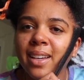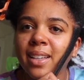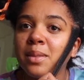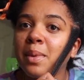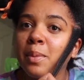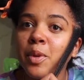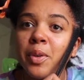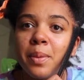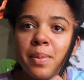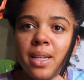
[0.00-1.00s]
is my
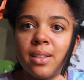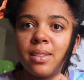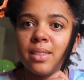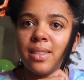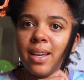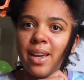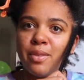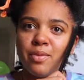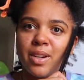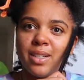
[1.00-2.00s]
broken piece. I had
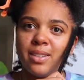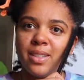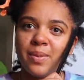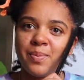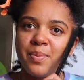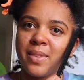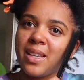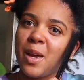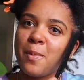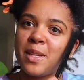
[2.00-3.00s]
a friend
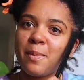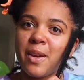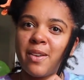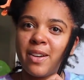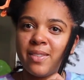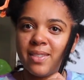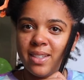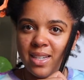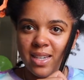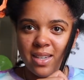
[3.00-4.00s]
help me take my hair out.
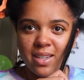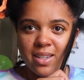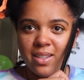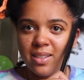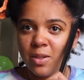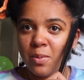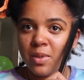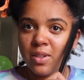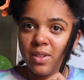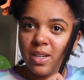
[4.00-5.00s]

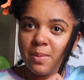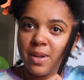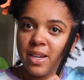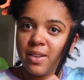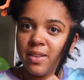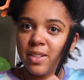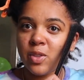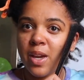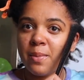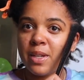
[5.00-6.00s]
Homegirl cut my hair. It's
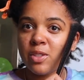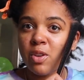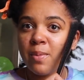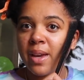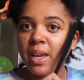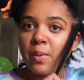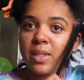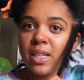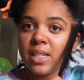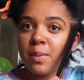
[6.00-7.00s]
okay, but it's growing back. It
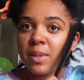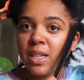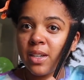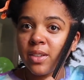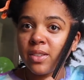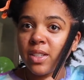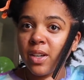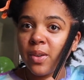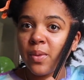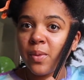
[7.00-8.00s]
was like up to here,
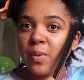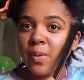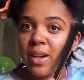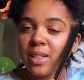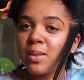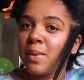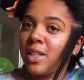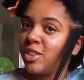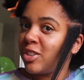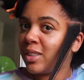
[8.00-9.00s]
so we got some
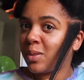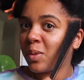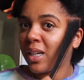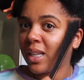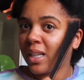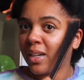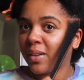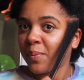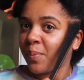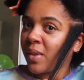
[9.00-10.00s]
inches. We're getting there.
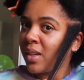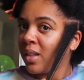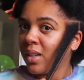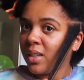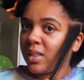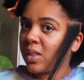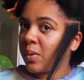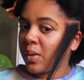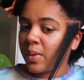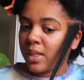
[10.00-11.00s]
So
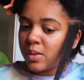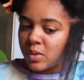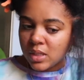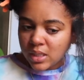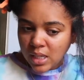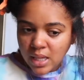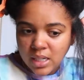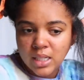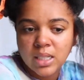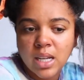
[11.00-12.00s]
anyways, we'll just set
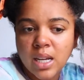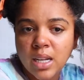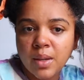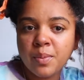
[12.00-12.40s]
that to the side.